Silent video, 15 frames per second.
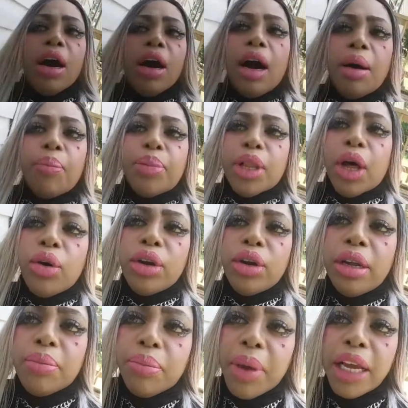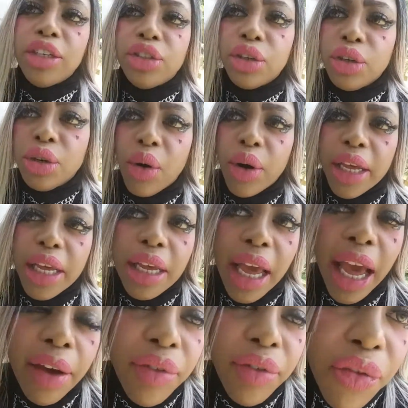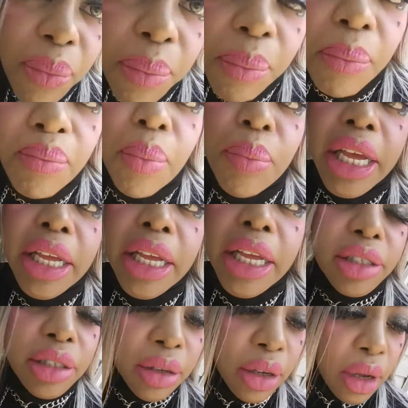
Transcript: bloated, make sure you don't eat heavy meats,